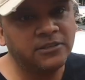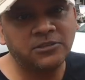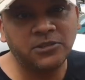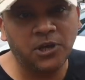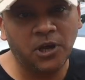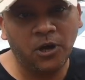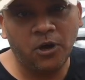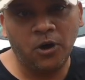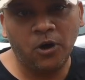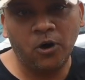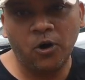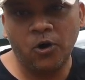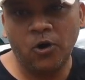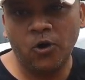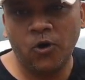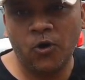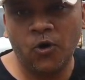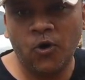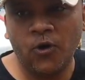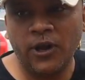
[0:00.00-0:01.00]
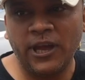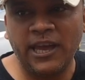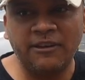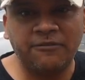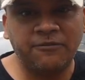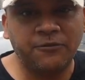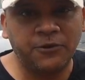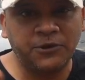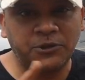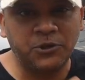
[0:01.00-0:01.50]
so
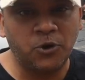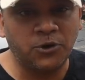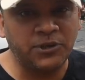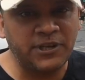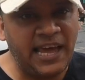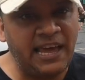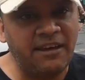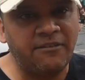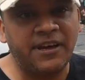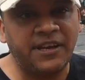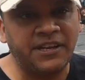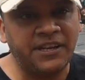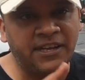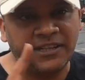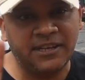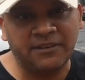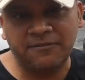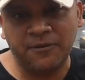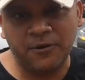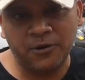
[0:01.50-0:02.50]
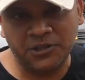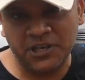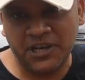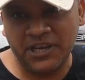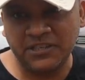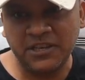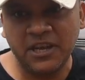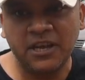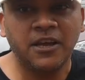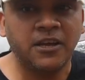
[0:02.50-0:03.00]
if we don't have any other
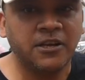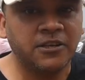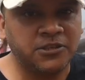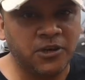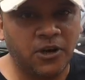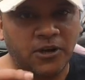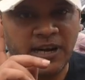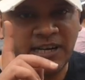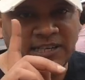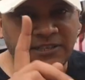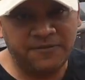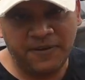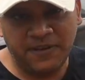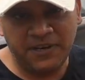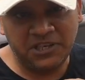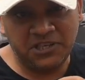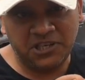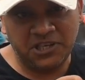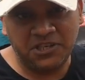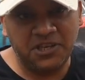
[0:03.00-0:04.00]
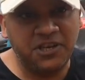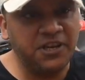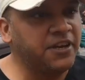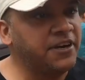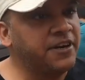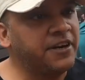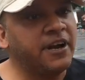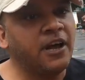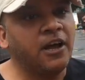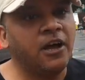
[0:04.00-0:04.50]
footage, so let's finish it
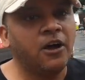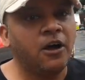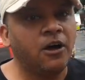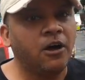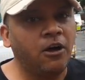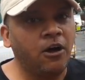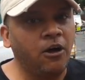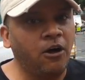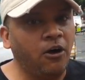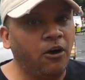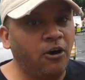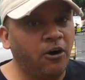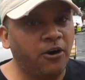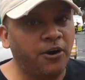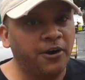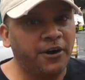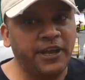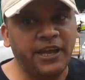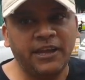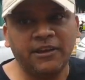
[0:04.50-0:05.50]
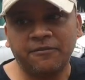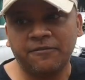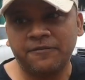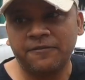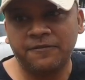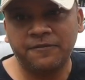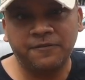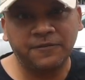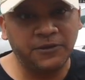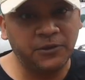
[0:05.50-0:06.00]
here. Or if
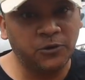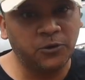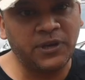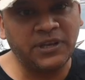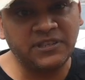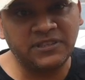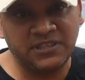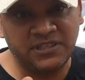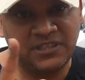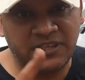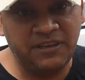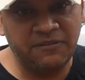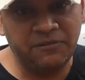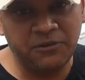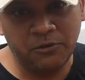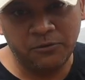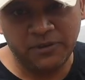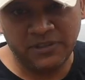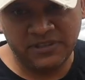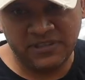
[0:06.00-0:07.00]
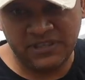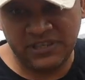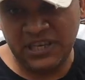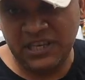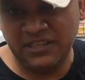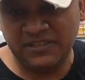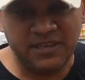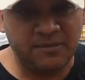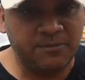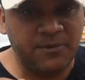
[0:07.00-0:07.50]
you will
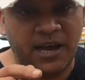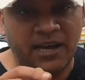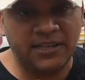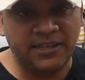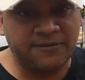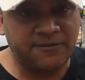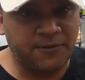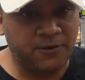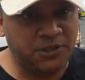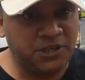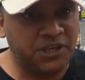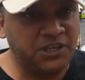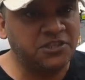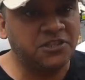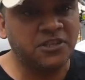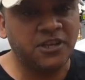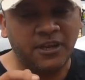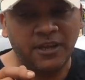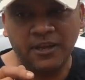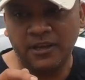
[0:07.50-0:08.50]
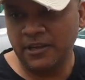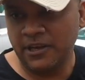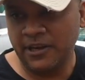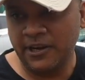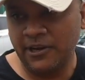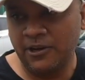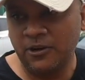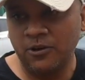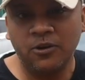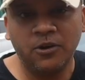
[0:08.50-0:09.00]
see some other footage
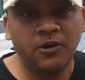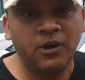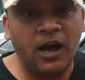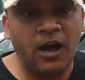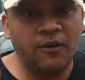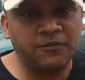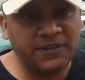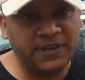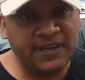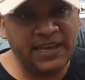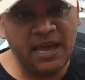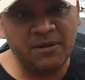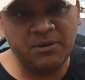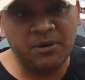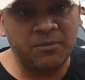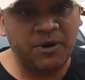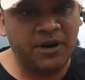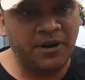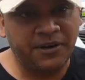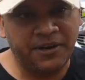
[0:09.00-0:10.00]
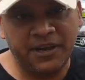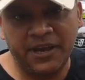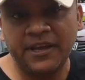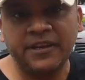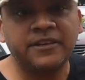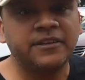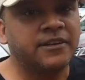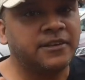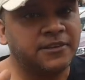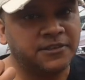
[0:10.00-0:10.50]
of the camera
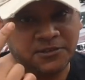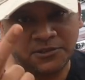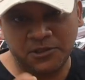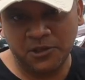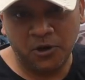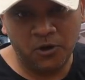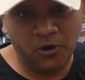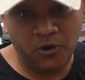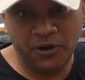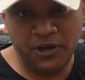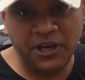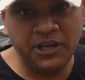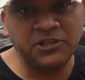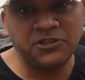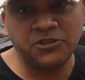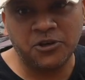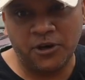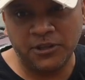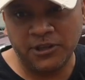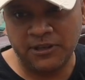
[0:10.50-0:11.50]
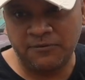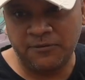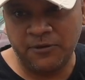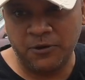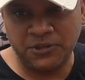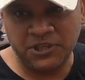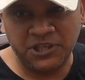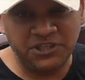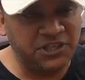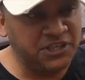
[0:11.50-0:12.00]
market, so enjoy the
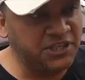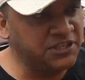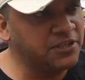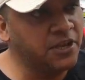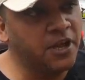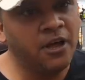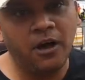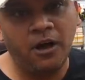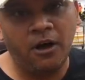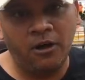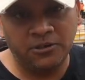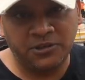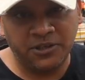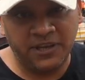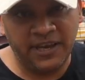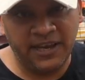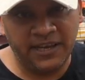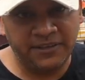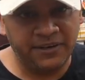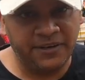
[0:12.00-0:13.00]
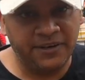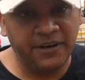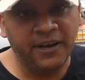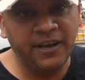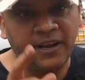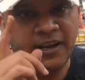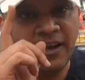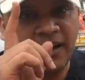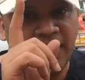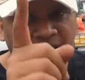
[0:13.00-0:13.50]
footages all together.
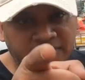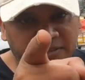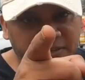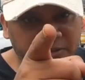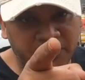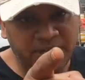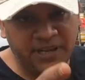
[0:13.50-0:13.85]
I'll see you